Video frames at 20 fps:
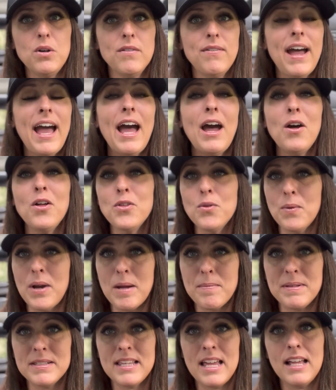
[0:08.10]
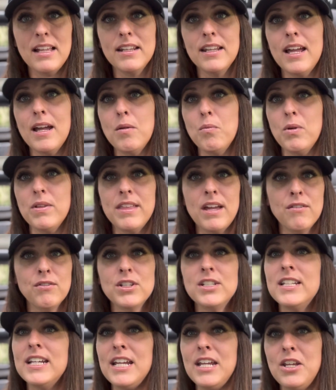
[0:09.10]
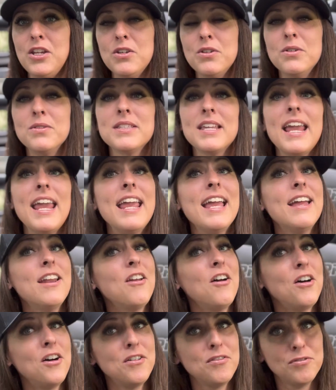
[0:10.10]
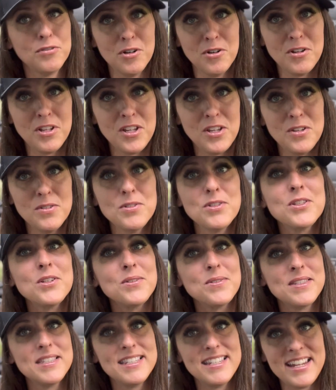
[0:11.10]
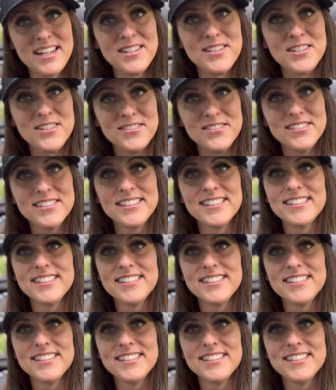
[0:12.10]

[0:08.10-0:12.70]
of how the wrap has held up with everyday use and off-roading use, so stay tuned.